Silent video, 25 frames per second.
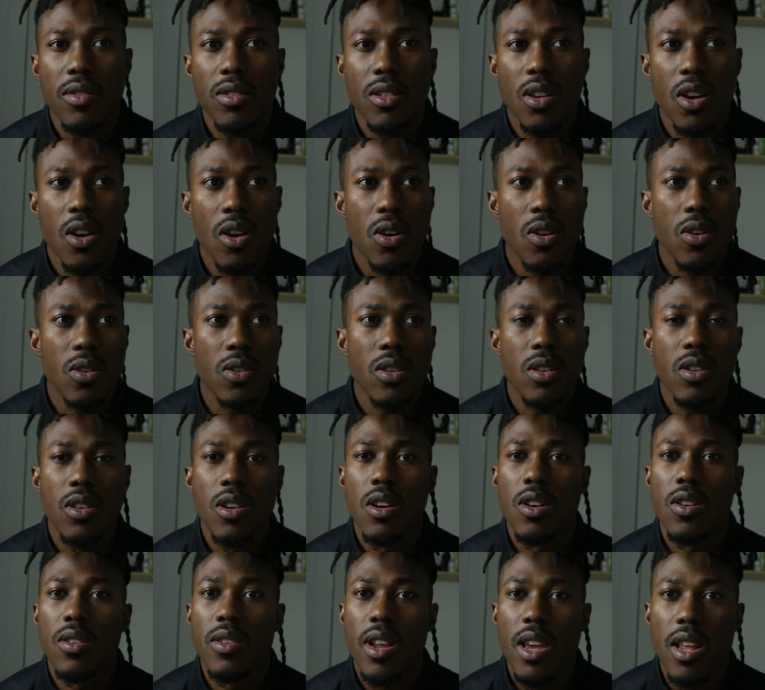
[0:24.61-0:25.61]
So, you
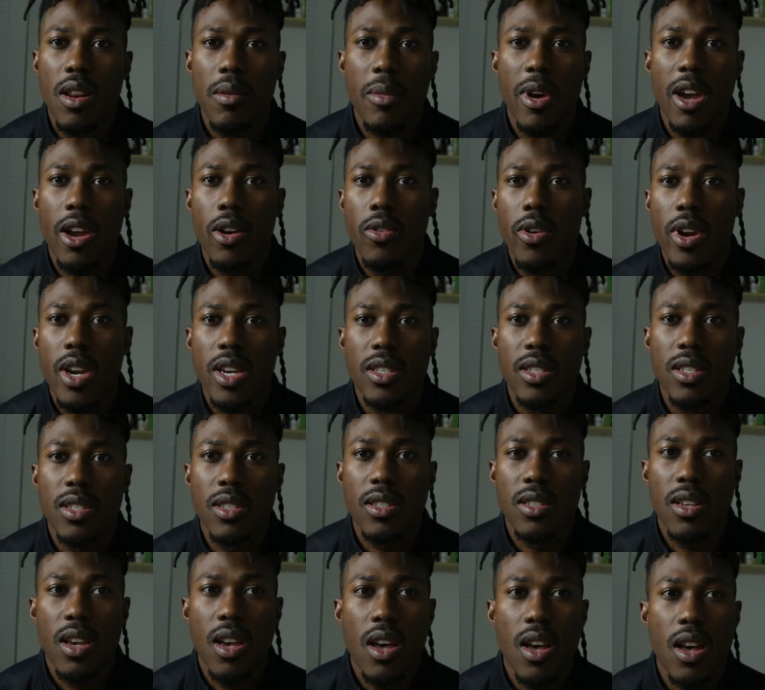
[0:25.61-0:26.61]
know, data migration
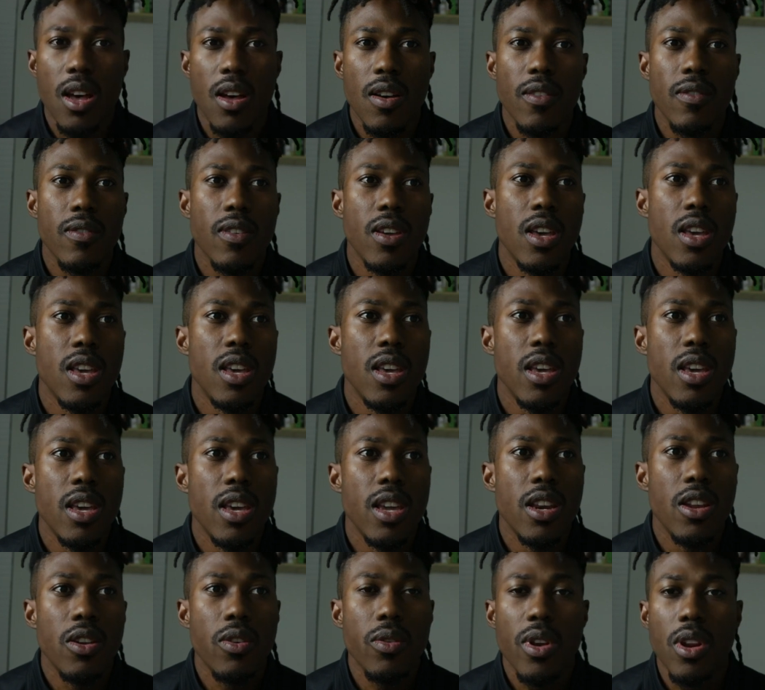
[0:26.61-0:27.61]
stuff,
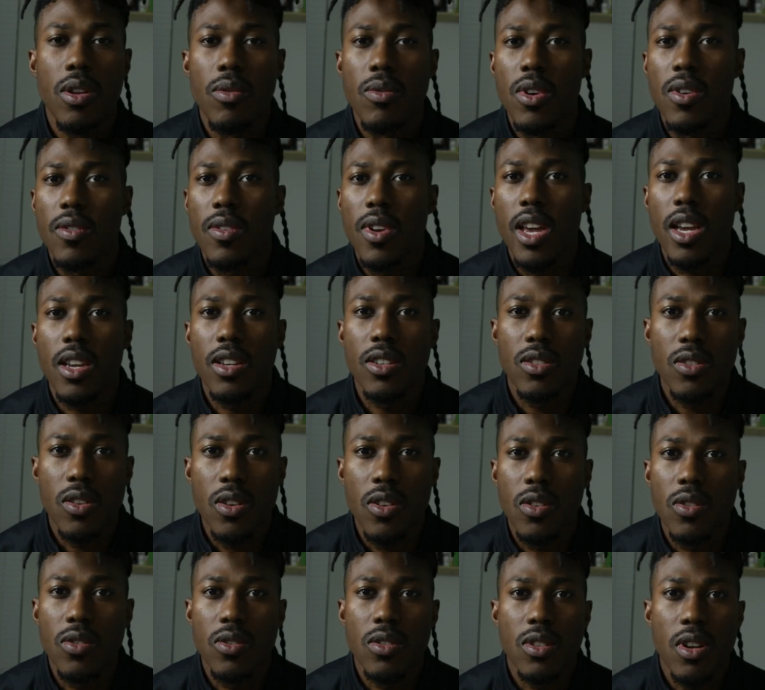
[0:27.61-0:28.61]
integrating with like
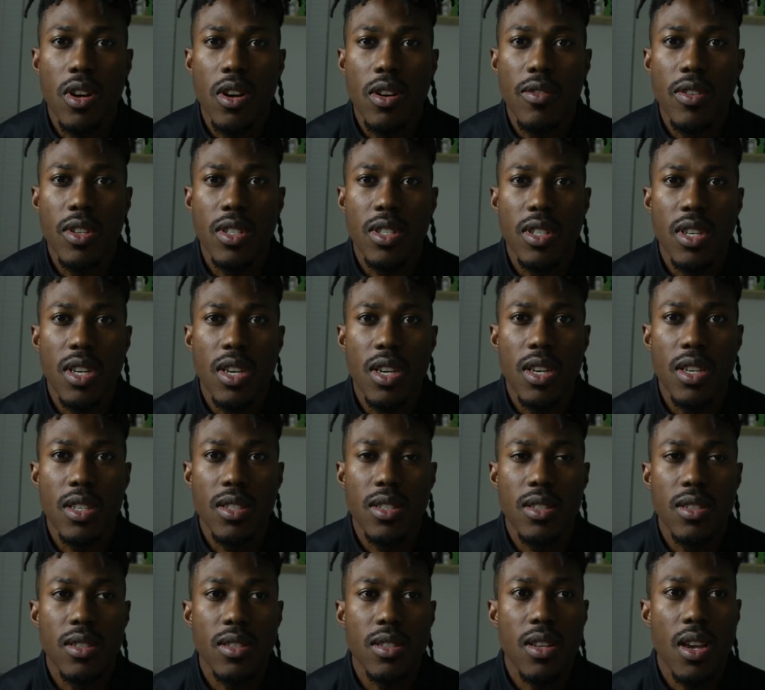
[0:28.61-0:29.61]
external
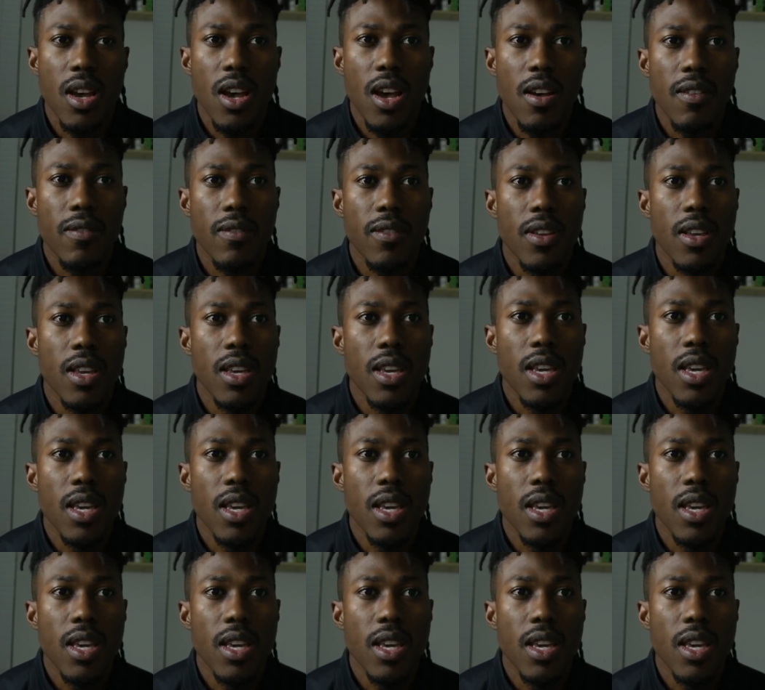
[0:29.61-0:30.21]
services and stuff.